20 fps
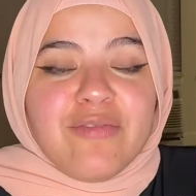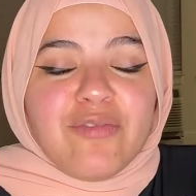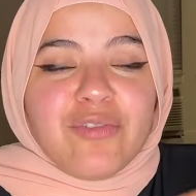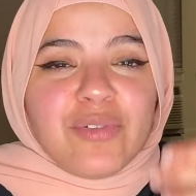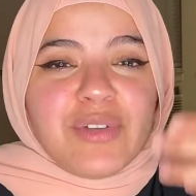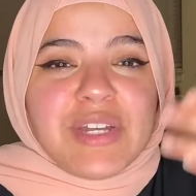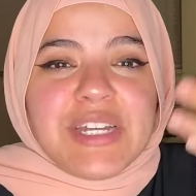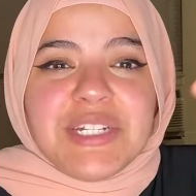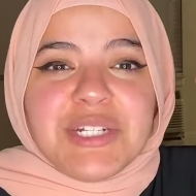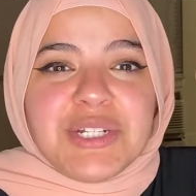they've
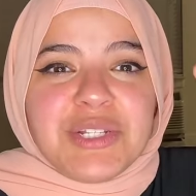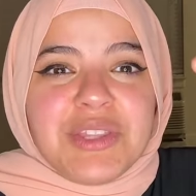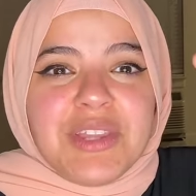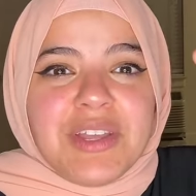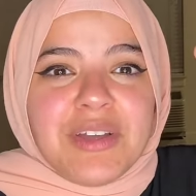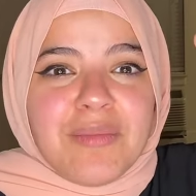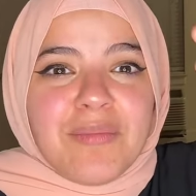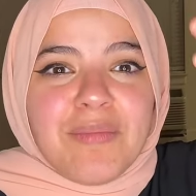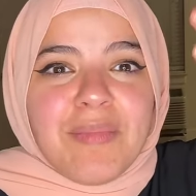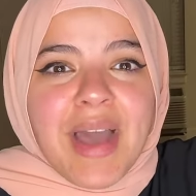reached
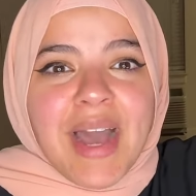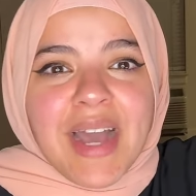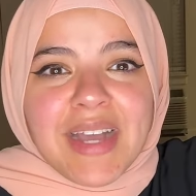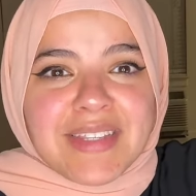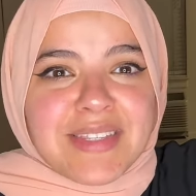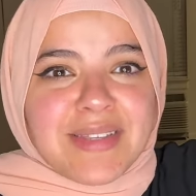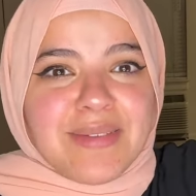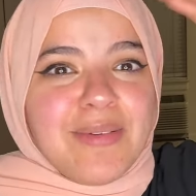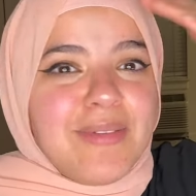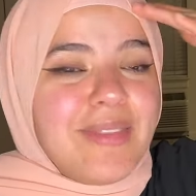their
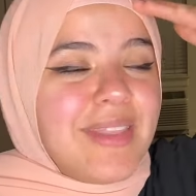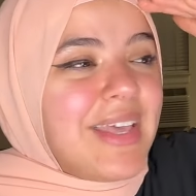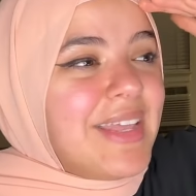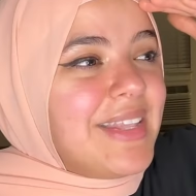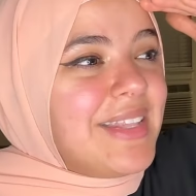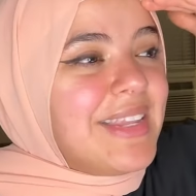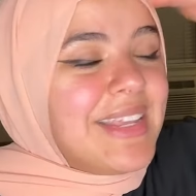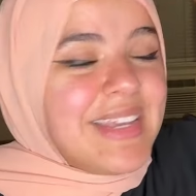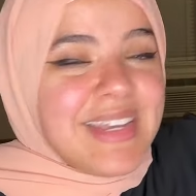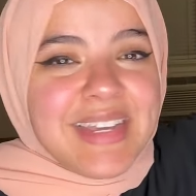maximum.
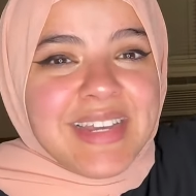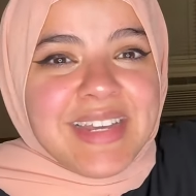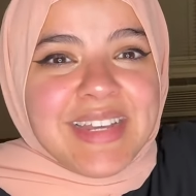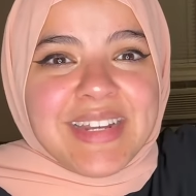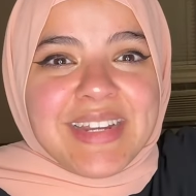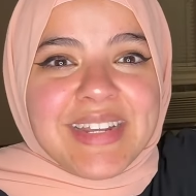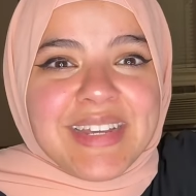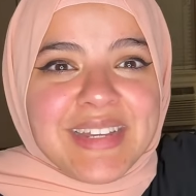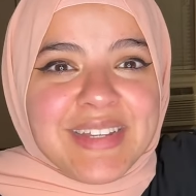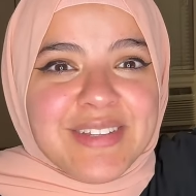They
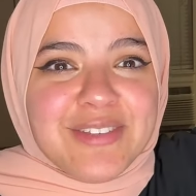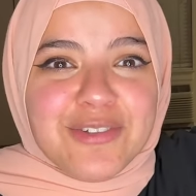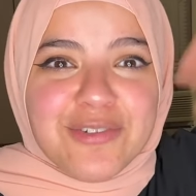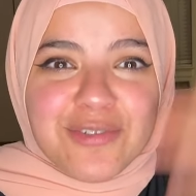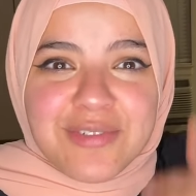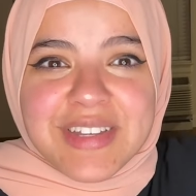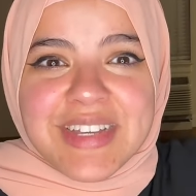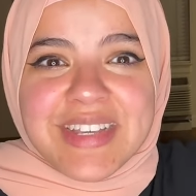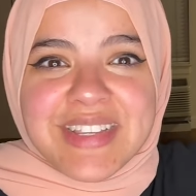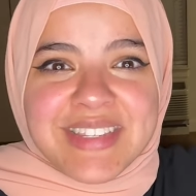need
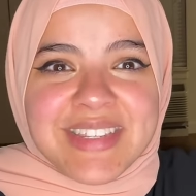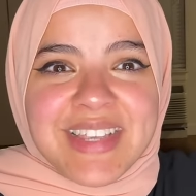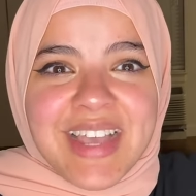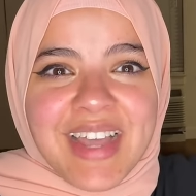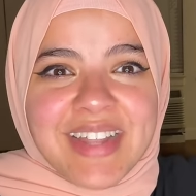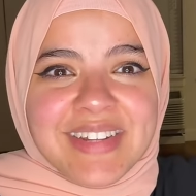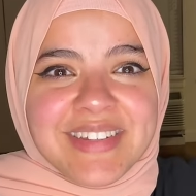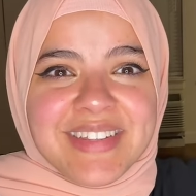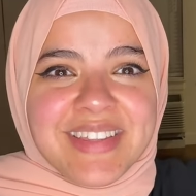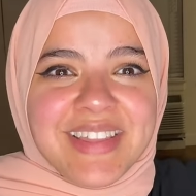to
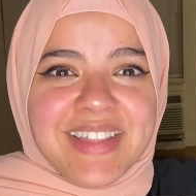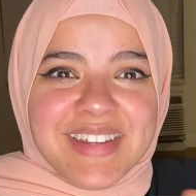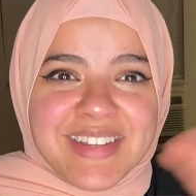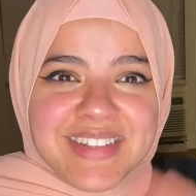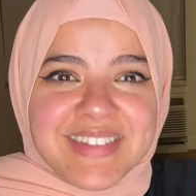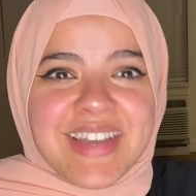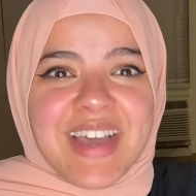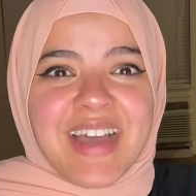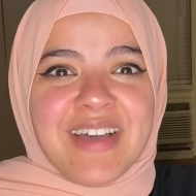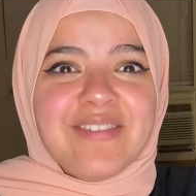reset. They
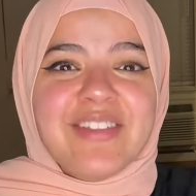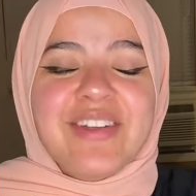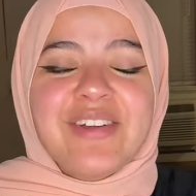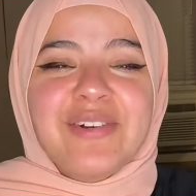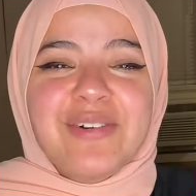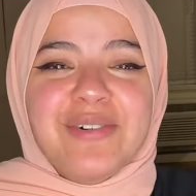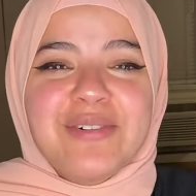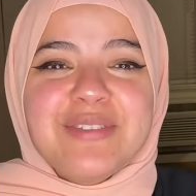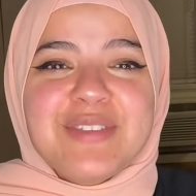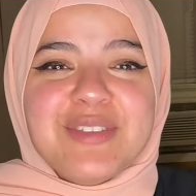need to have
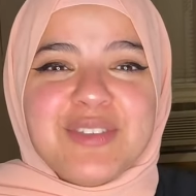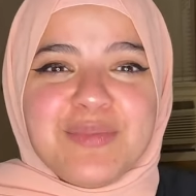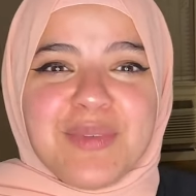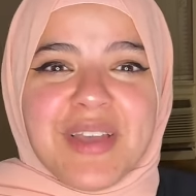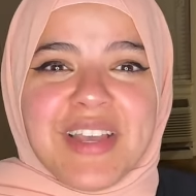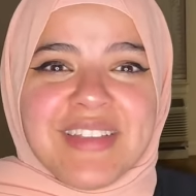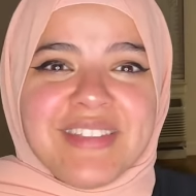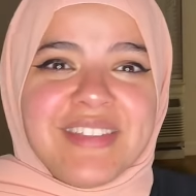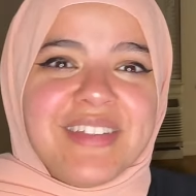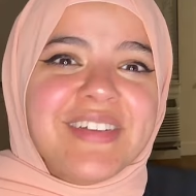their own
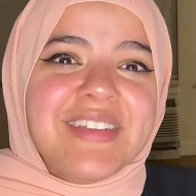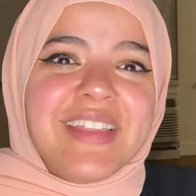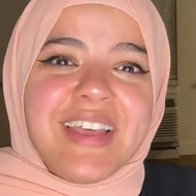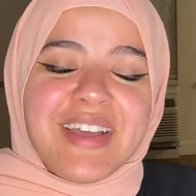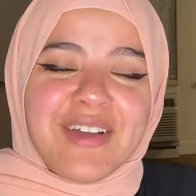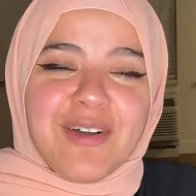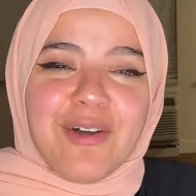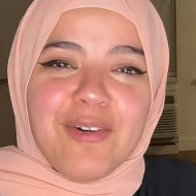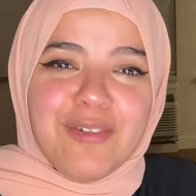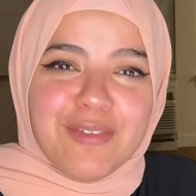space. They're
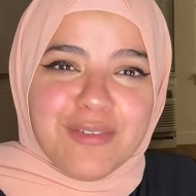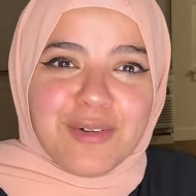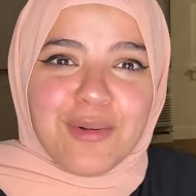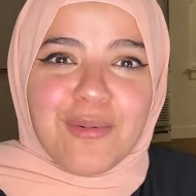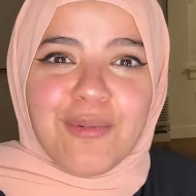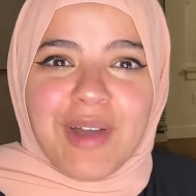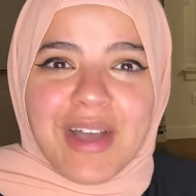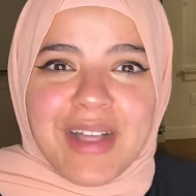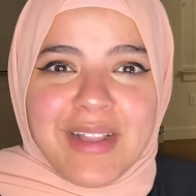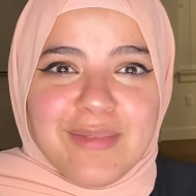like
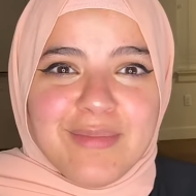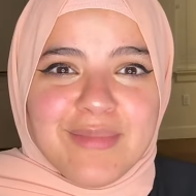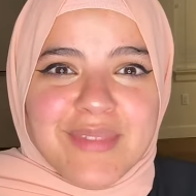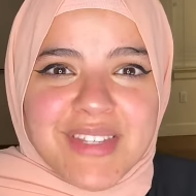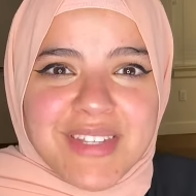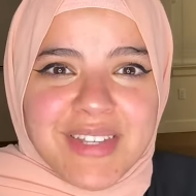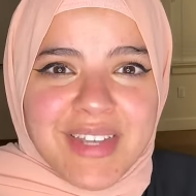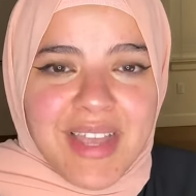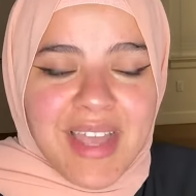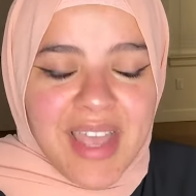
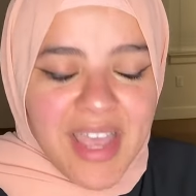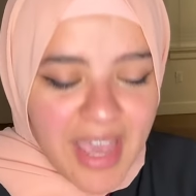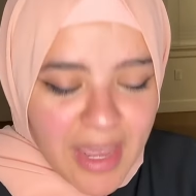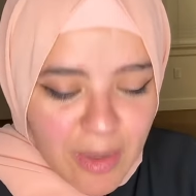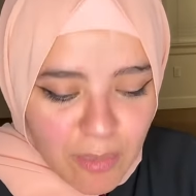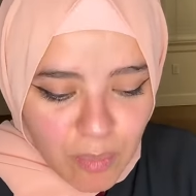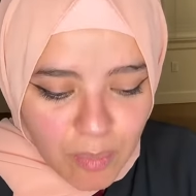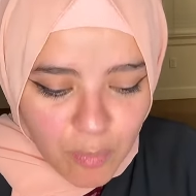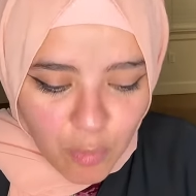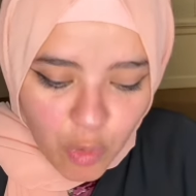overwhelmed.
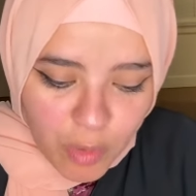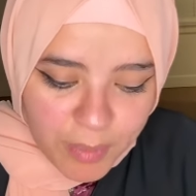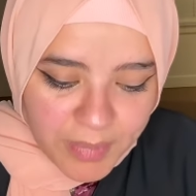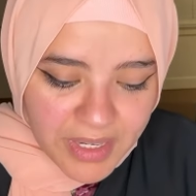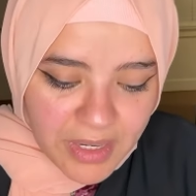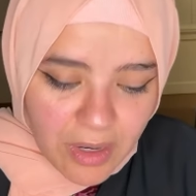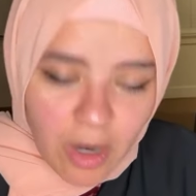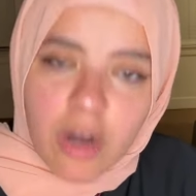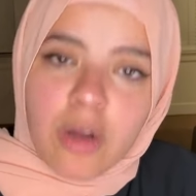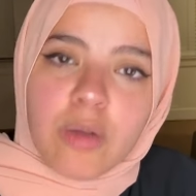And
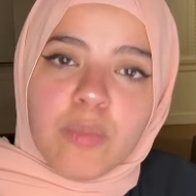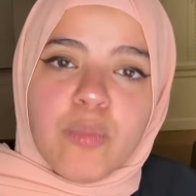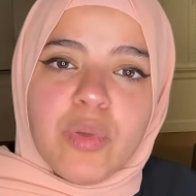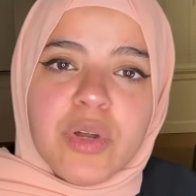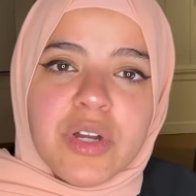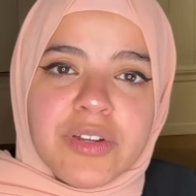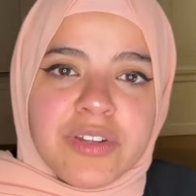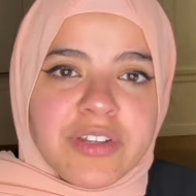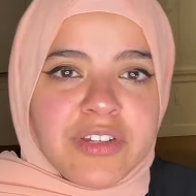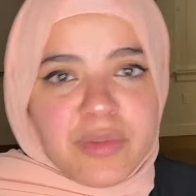women are
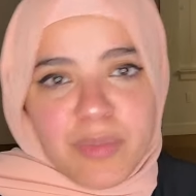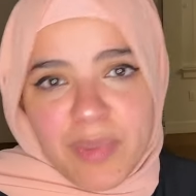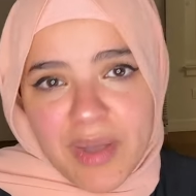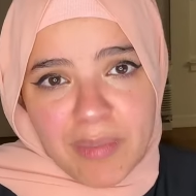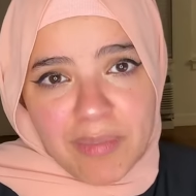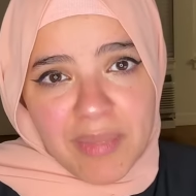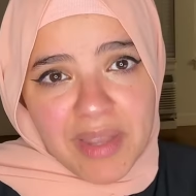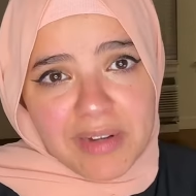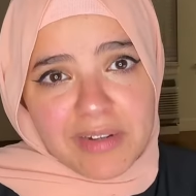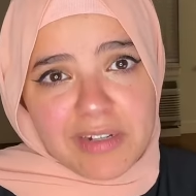burdened
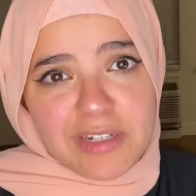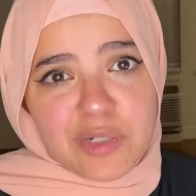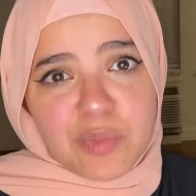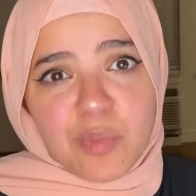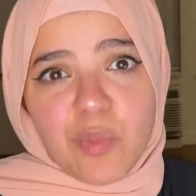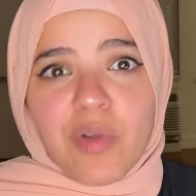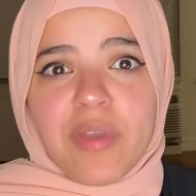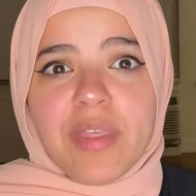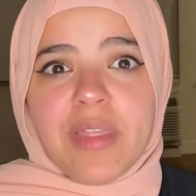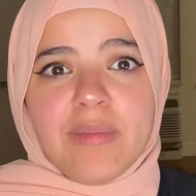by
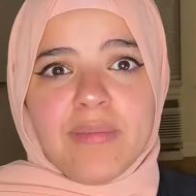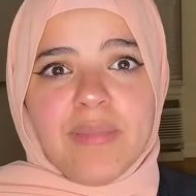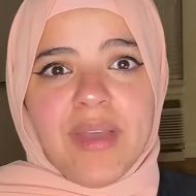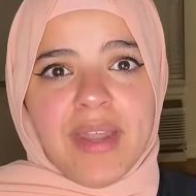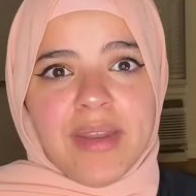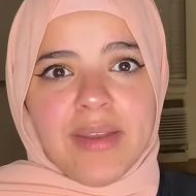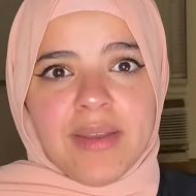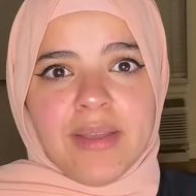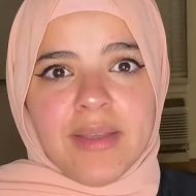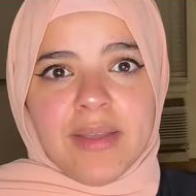marriage more than
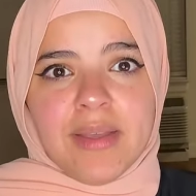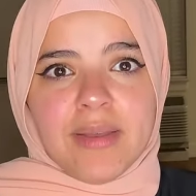men.